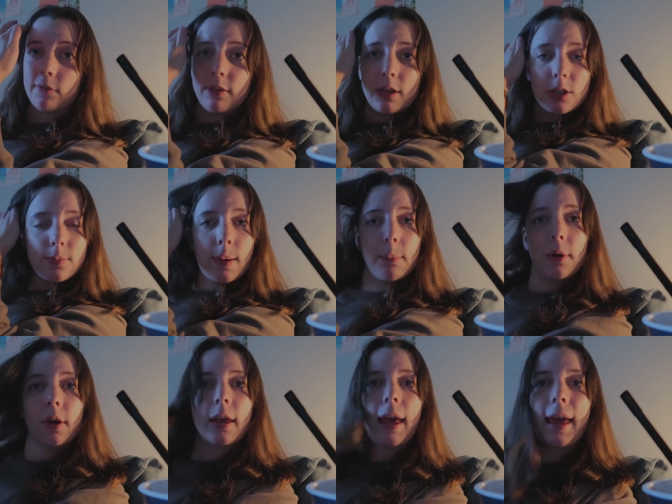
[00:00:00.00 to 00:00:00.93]
to finish my
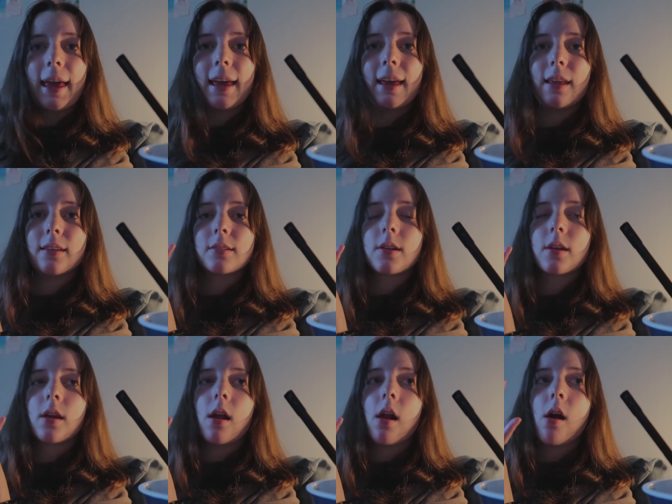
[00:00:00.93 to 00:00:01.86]
book and
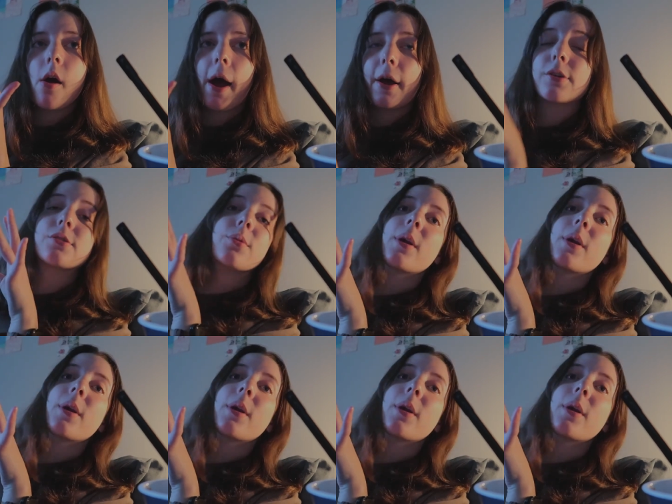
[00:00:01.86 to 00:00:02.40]
I also